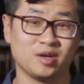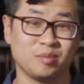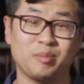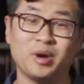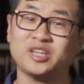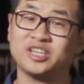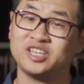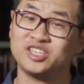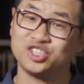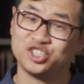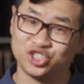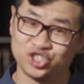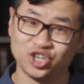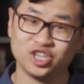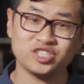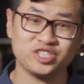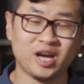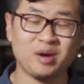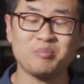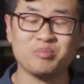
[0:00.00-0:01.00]
but in
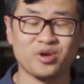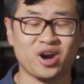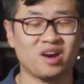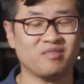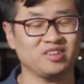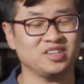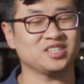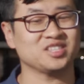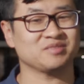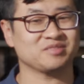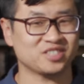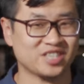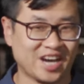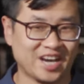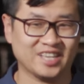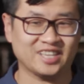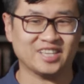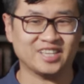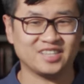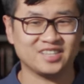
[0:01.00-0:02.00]
Zhejiang province of
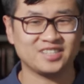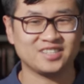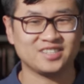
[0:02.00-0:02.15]
China.